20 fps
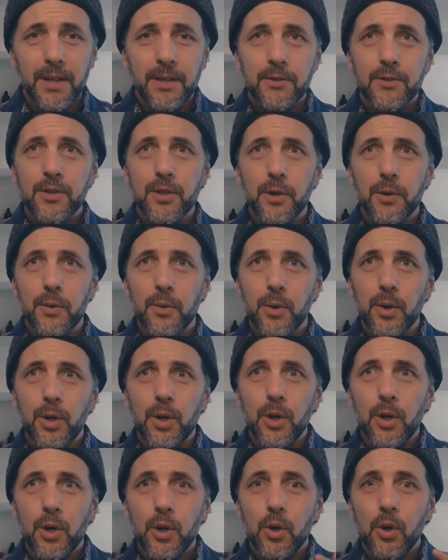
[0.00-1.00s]
So
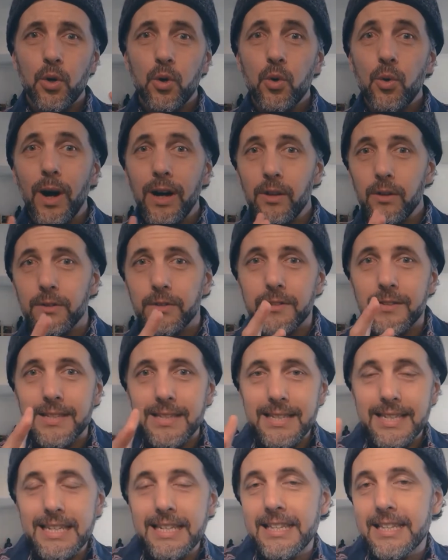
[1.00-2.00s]
who
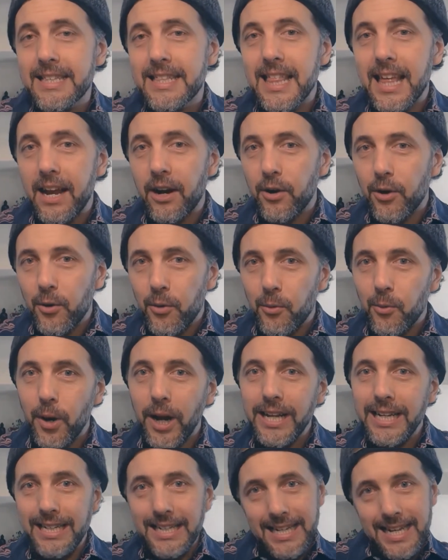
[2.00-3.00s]
else is there
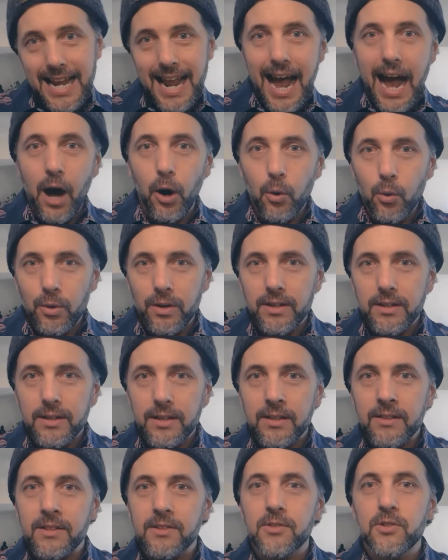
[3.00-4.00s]
right now
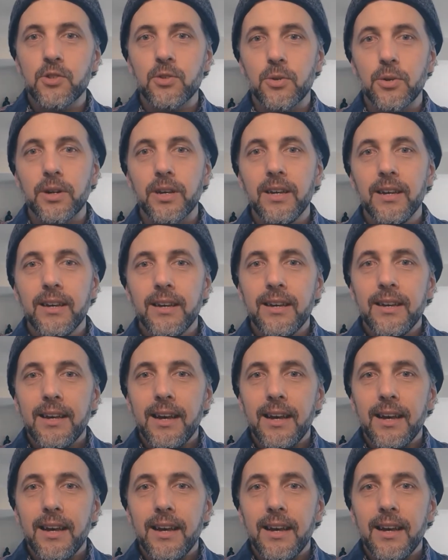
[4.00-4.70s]
in the story,